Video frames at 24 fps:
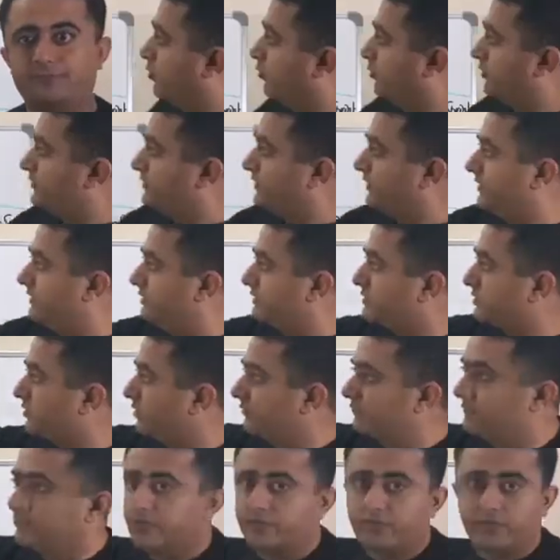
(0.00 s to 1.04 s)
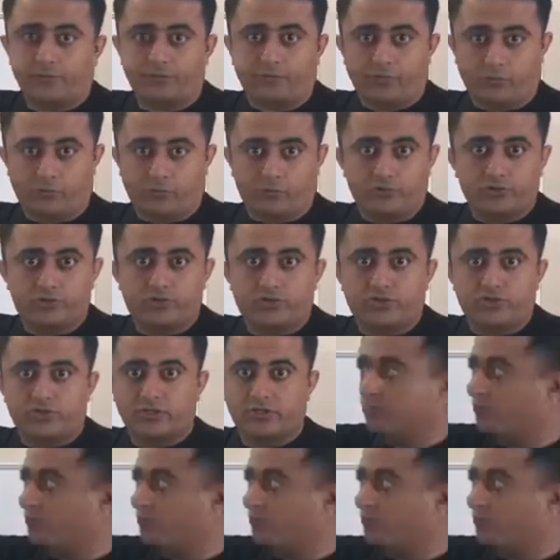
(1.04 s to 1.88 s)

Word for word: We say instead of this approach,